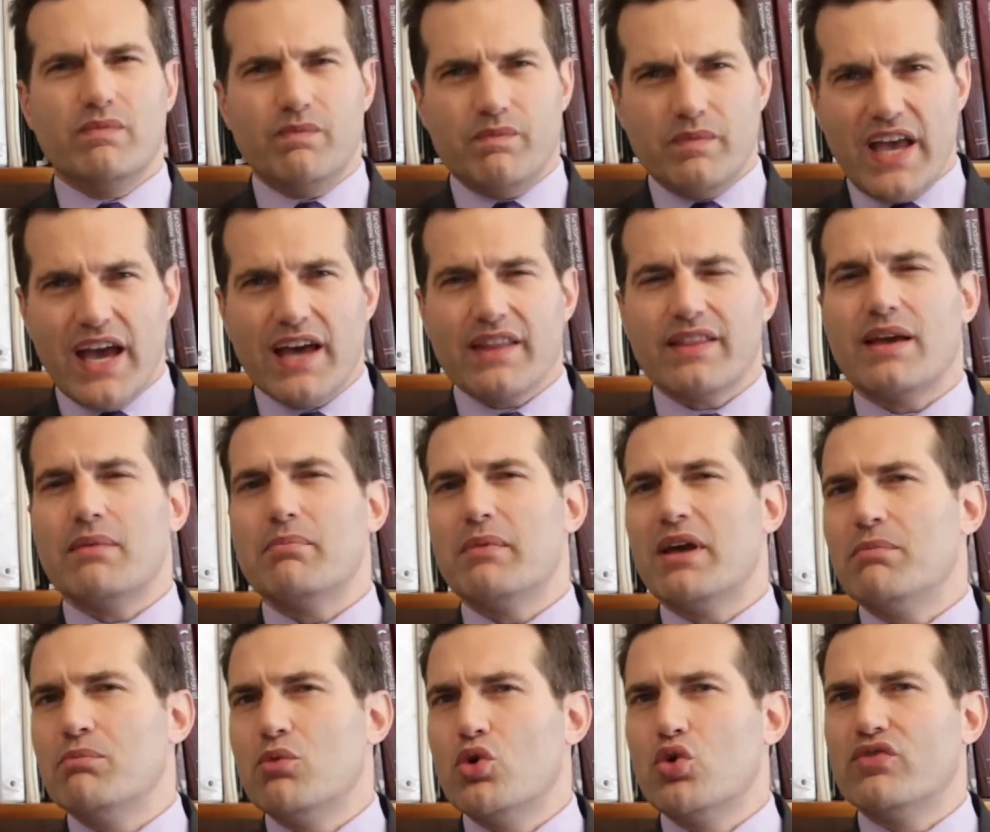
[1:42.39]
Yeah, they
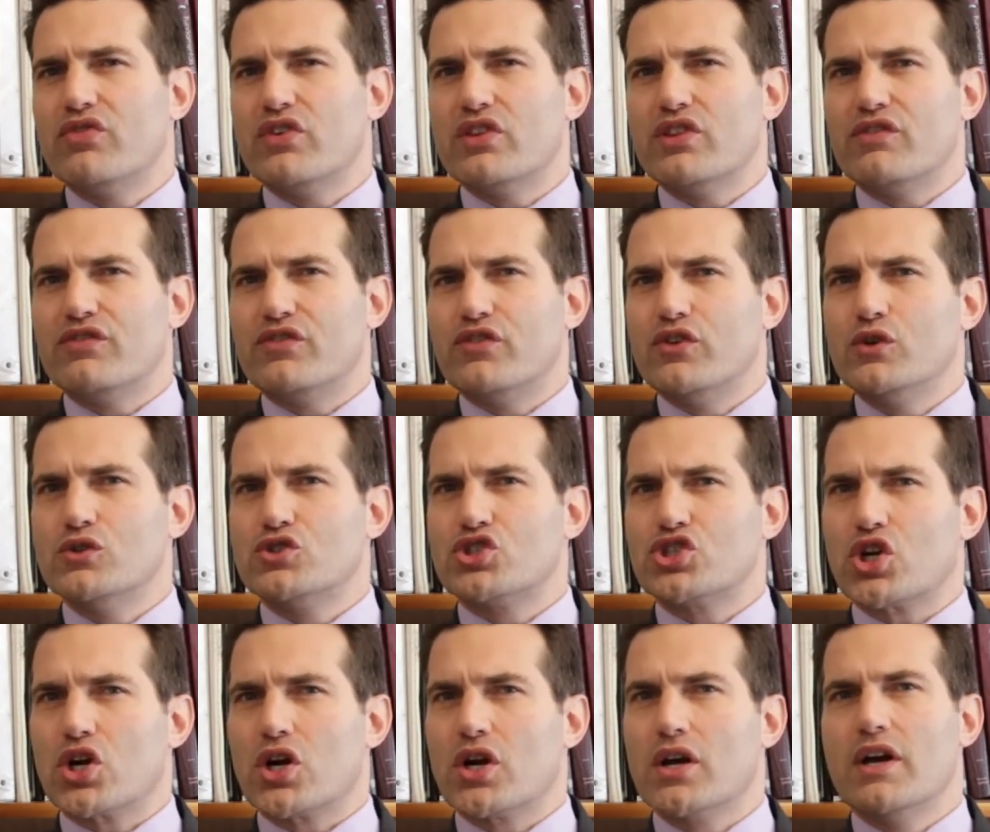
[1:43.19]
may move in the
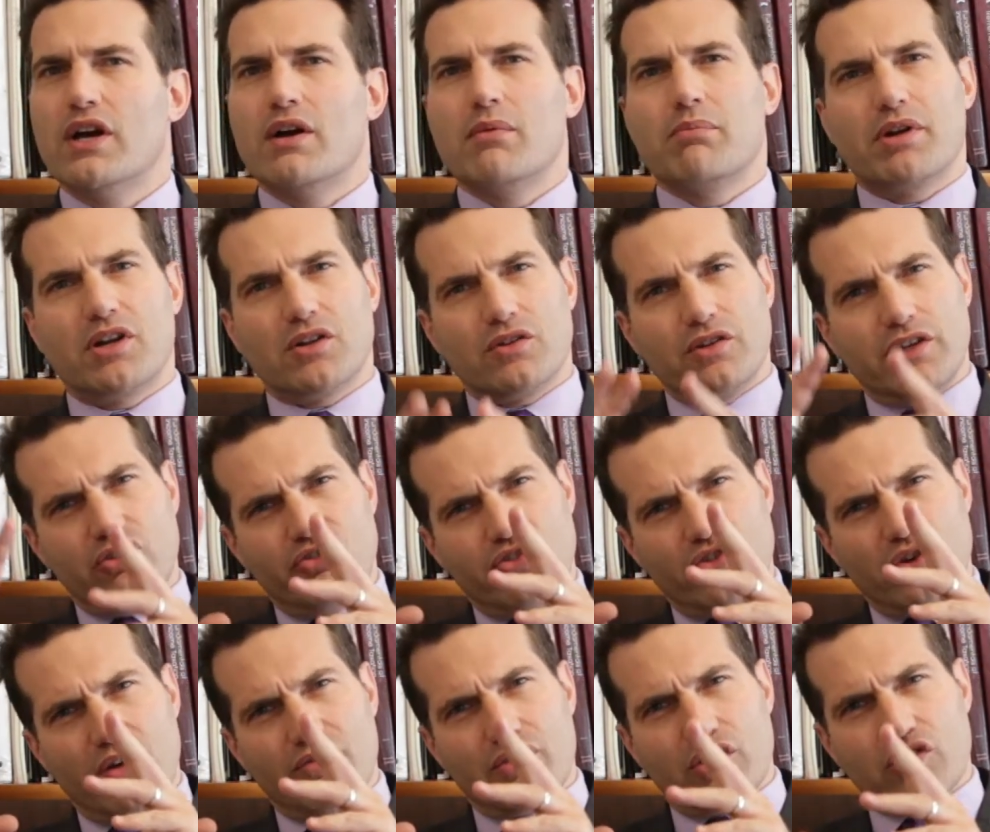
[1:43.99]
future, but at
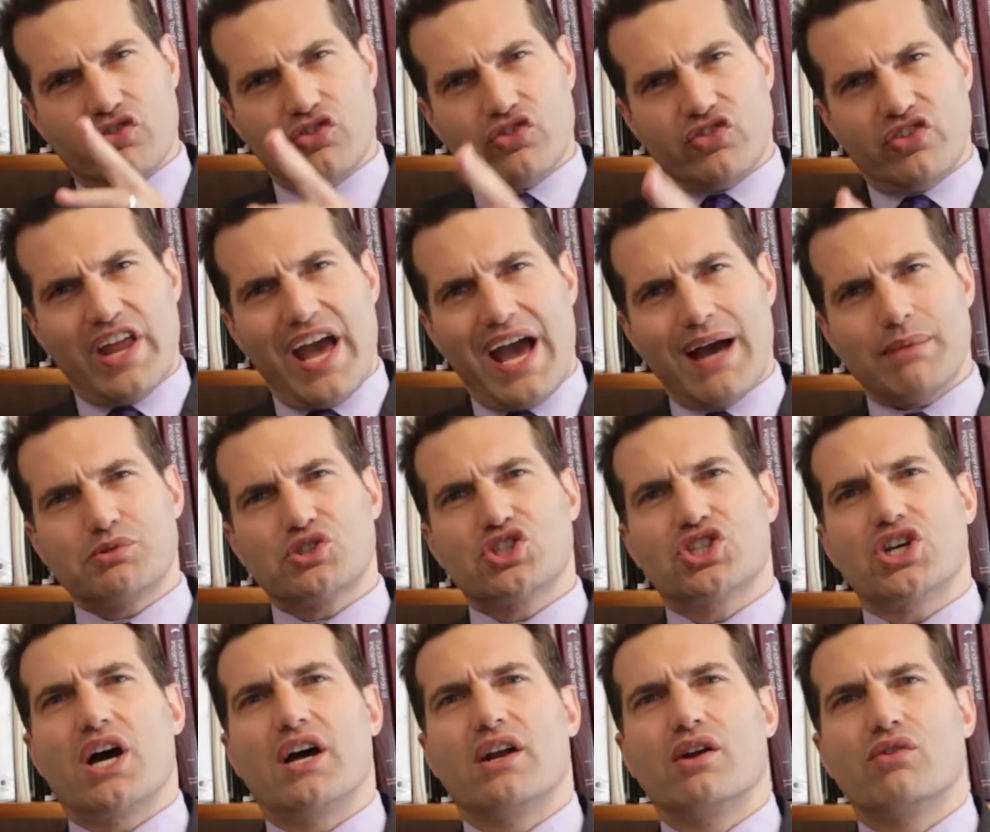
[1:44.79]
least you have a
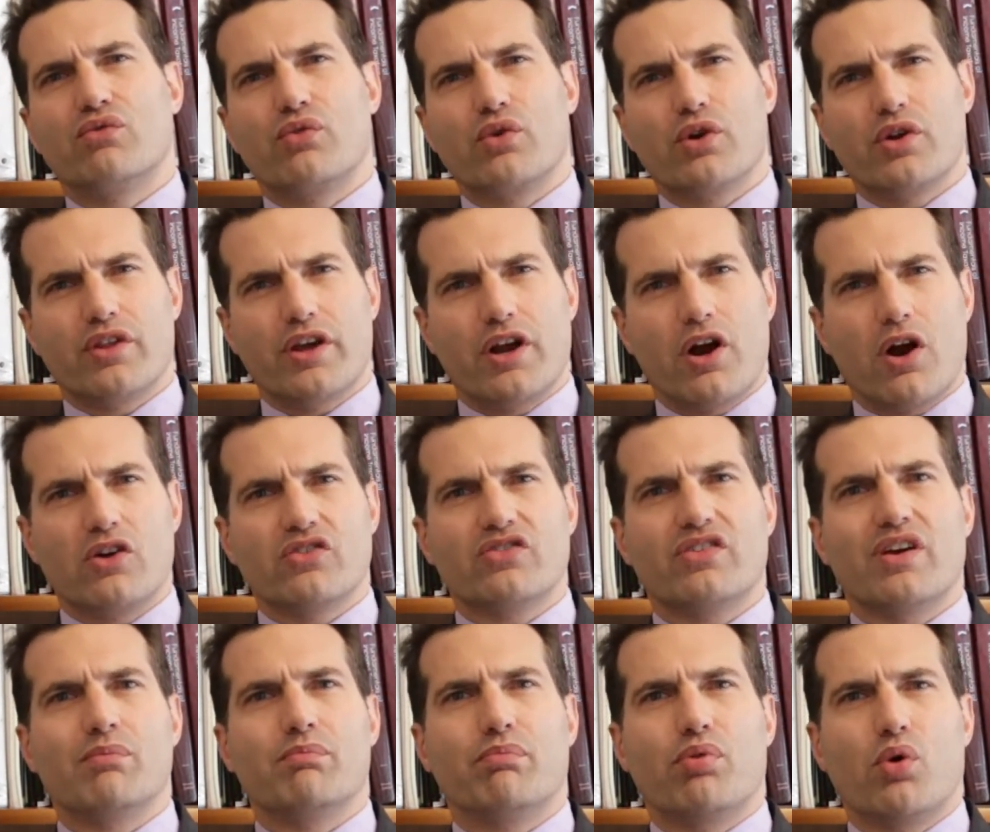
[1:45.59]
snapshot of where they are
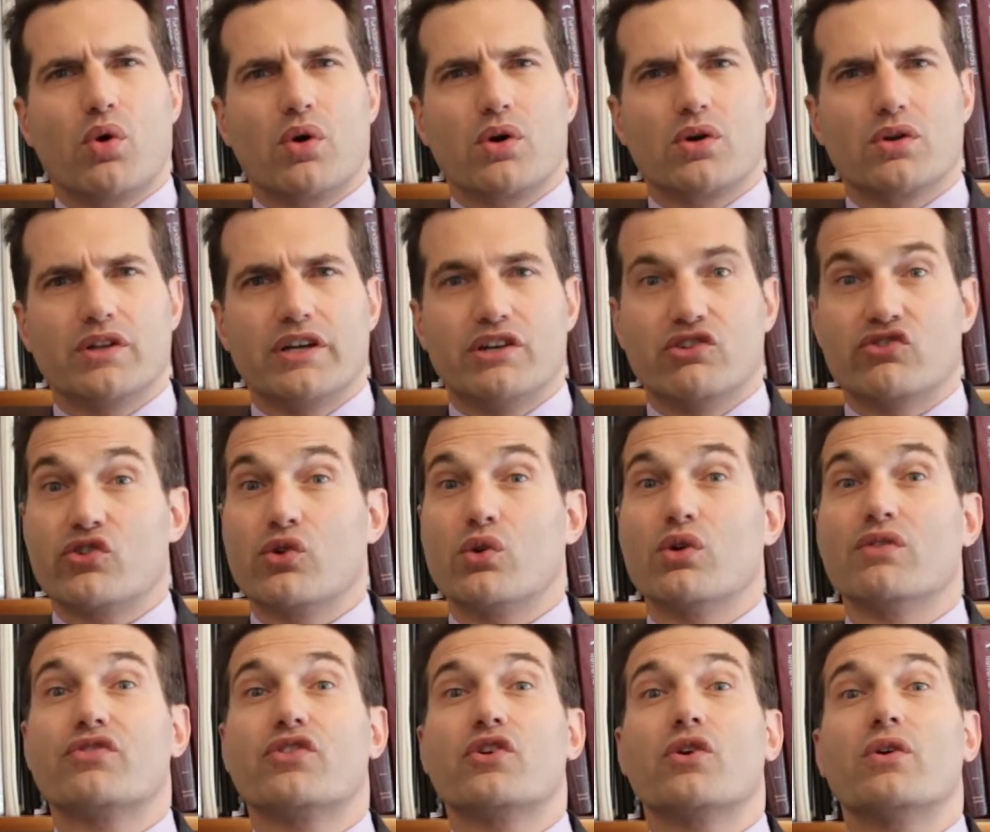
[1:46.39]
temporally,
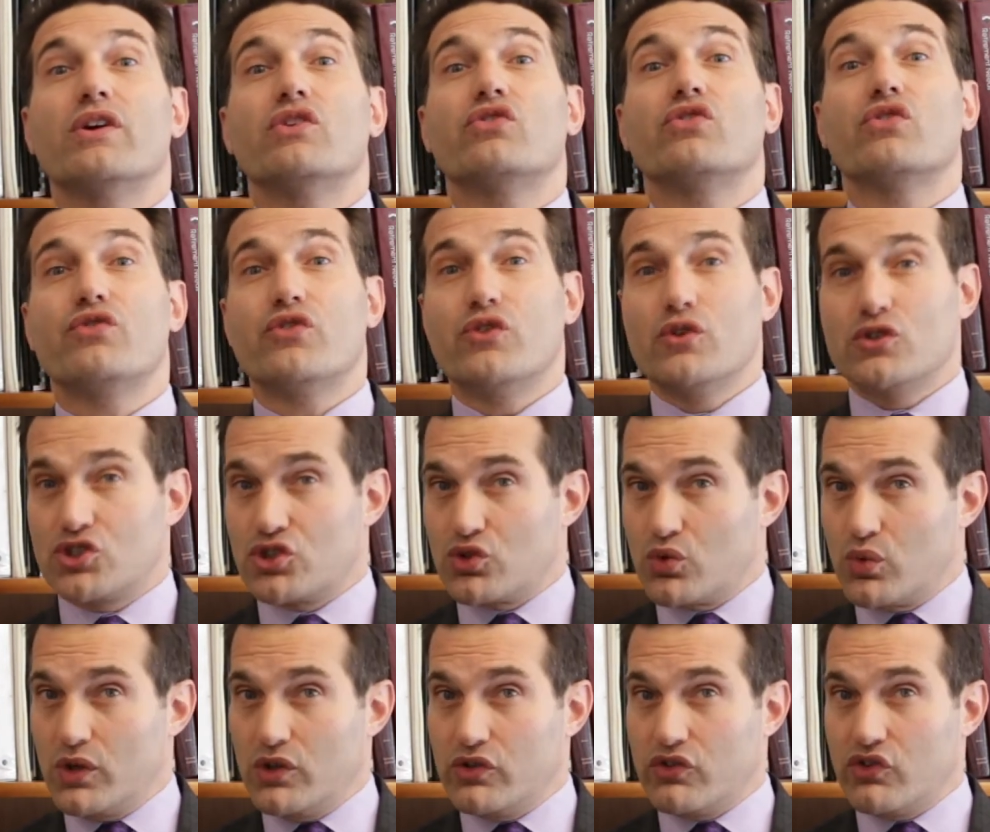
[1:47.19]
so if there is a
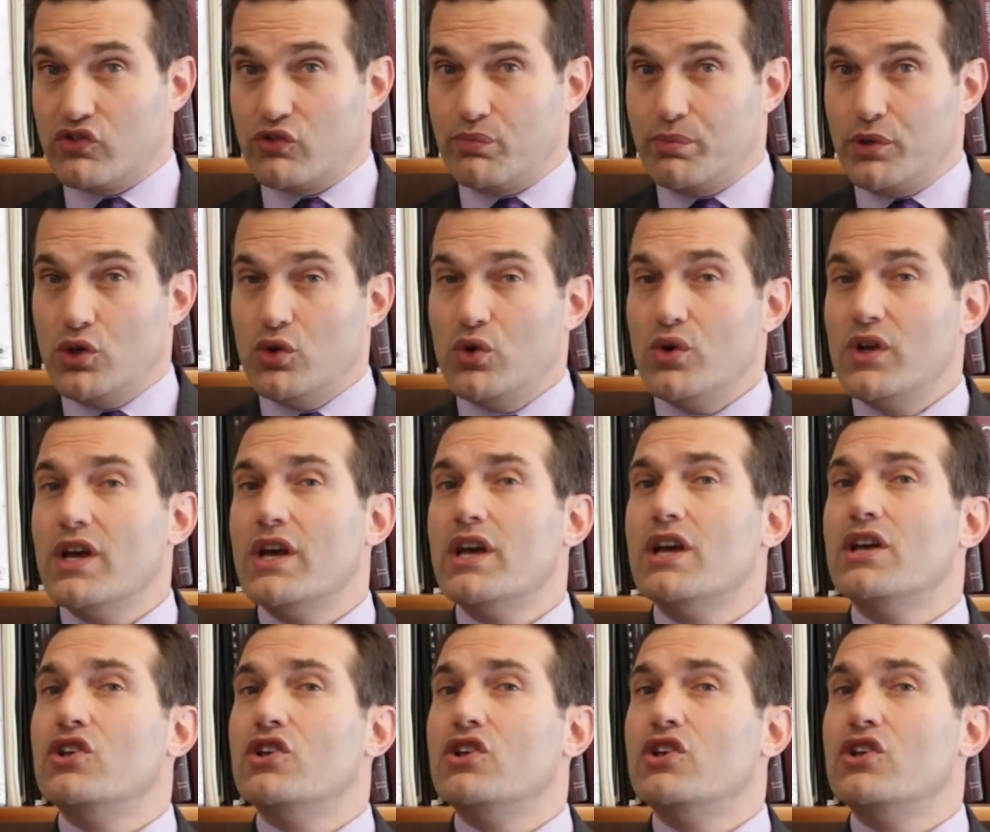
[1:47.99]
future will dispute,